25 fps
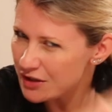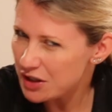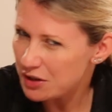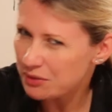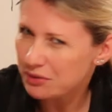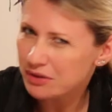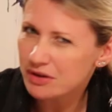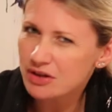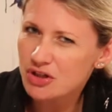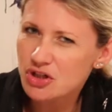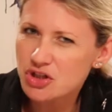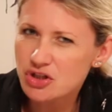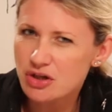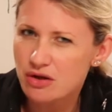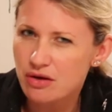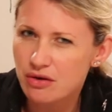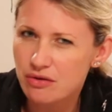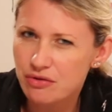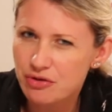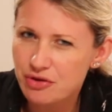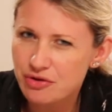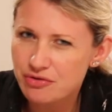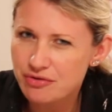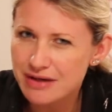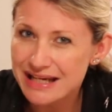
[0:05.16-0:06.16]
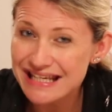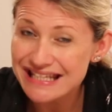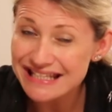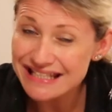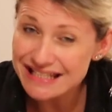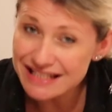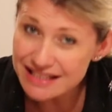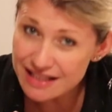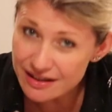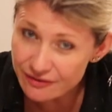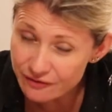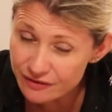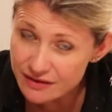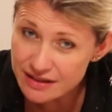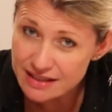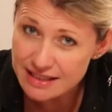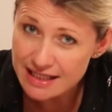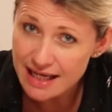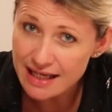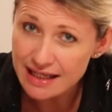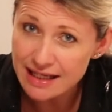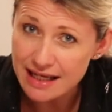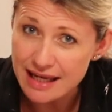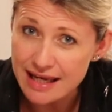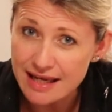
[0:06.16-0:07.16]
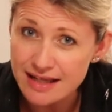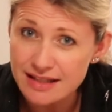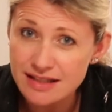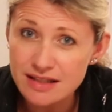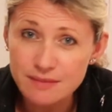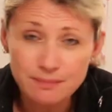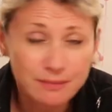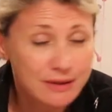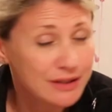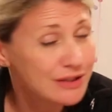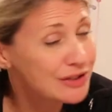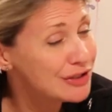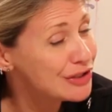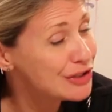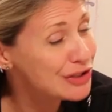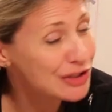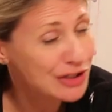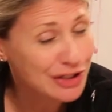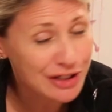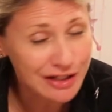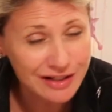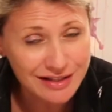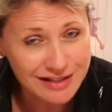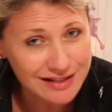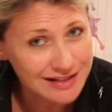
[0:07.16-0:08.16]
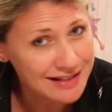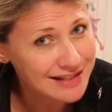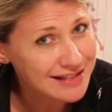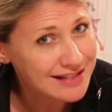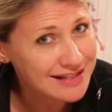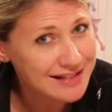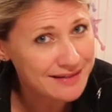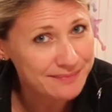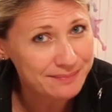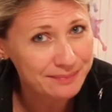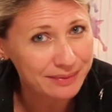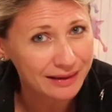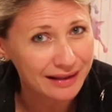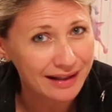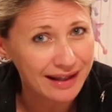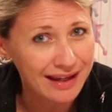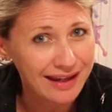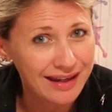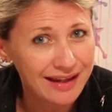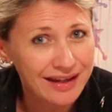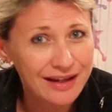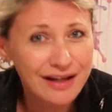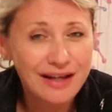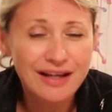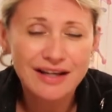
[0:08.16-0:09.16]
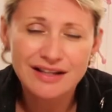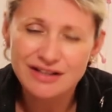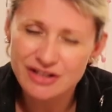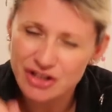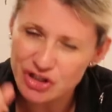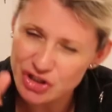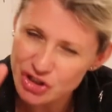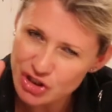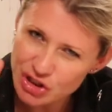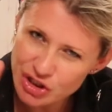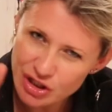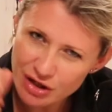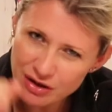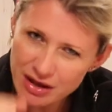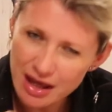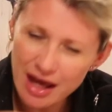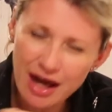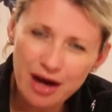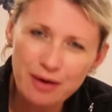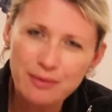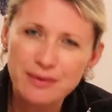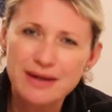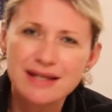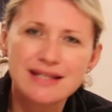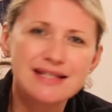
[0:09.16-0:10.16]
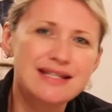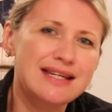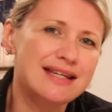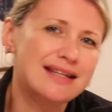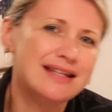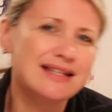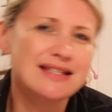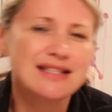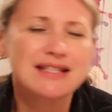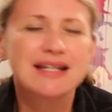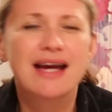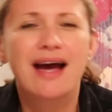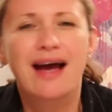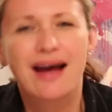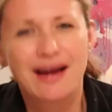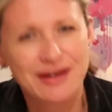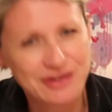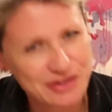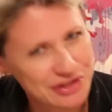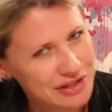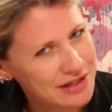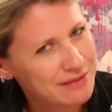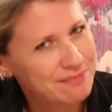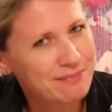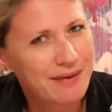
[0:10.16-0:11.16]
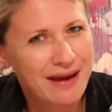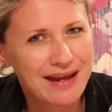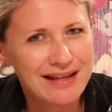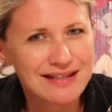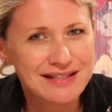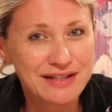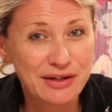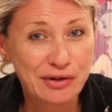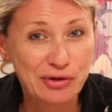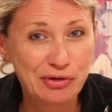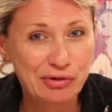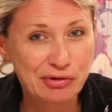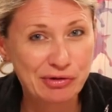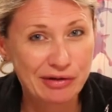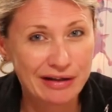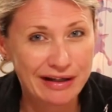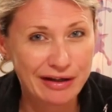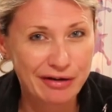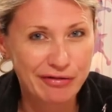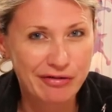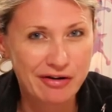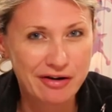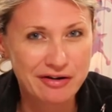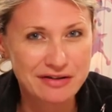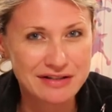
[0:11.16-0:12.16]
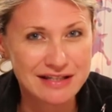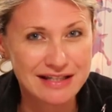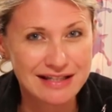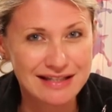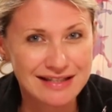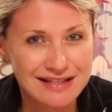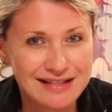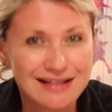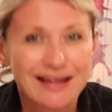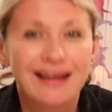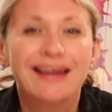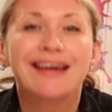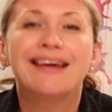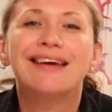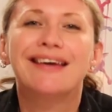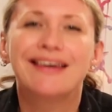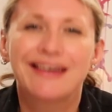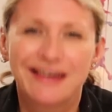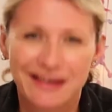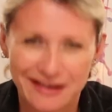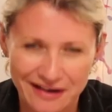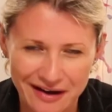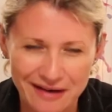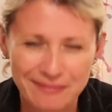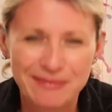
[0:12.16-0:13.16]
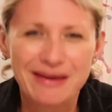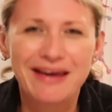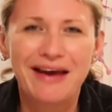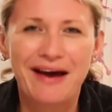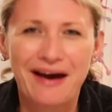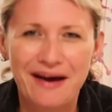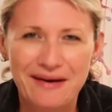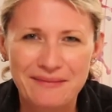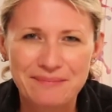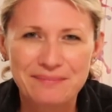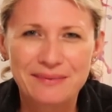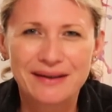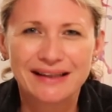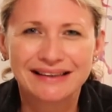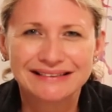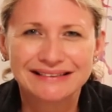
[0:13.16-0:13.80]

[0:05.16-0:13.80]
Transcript: video, I'm going to show you three different techniques, but just as simply to show you how easy it is to actually paint acrylic roses. Coming up.